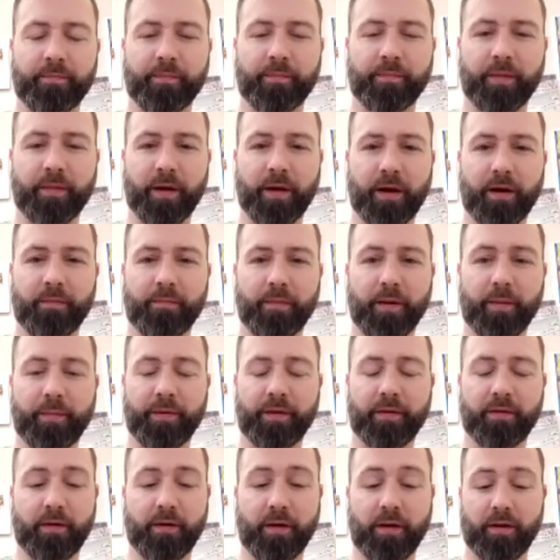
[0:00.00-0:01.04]
Um, I mean,
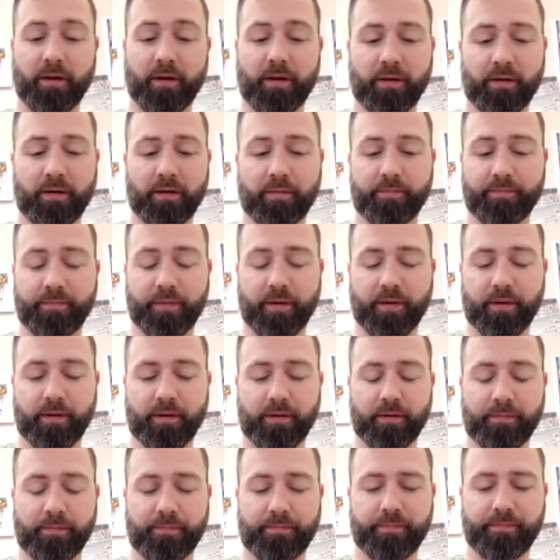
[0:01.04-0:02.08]
yeah.
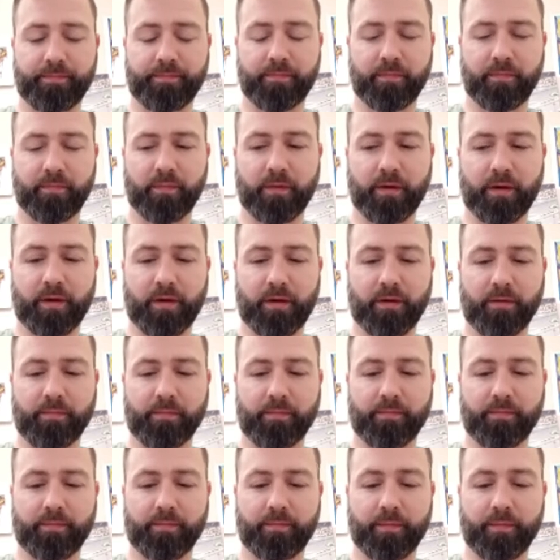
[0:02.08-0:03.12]
Um,
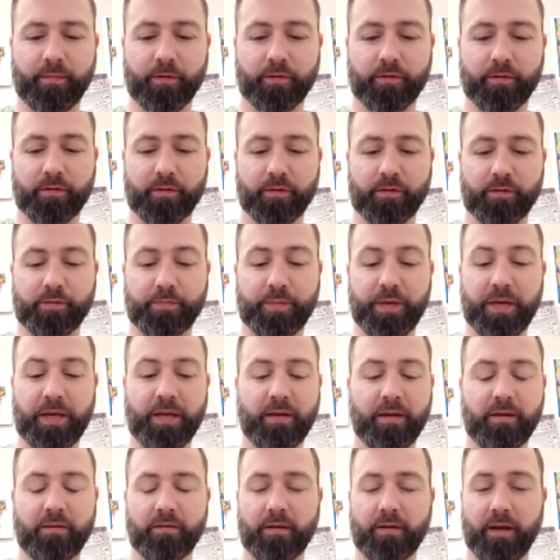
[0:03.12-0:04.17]
um, you know
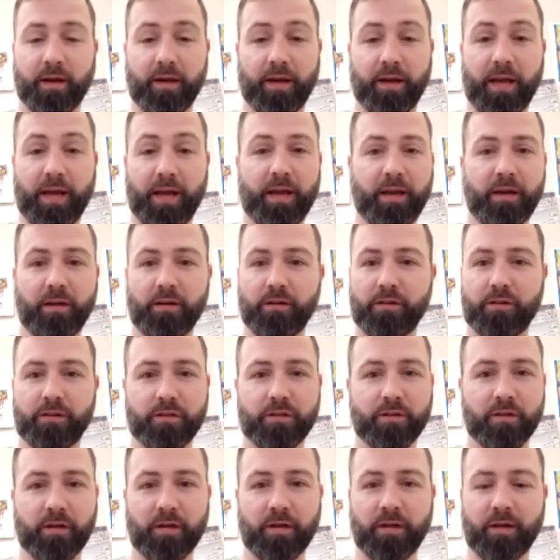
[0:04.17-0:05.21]
speed, uh, age,
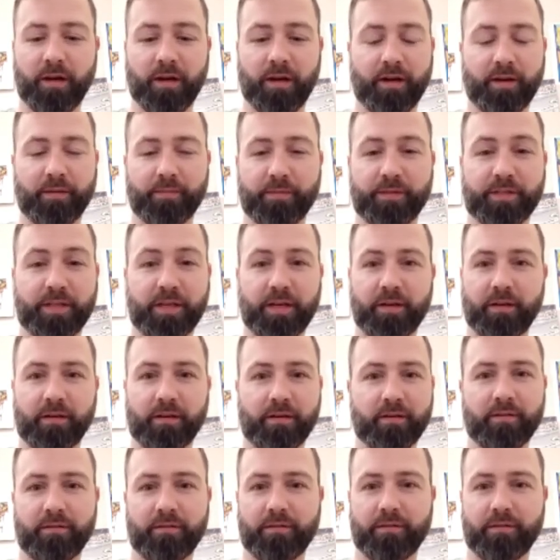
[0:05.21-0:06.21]
um, skill,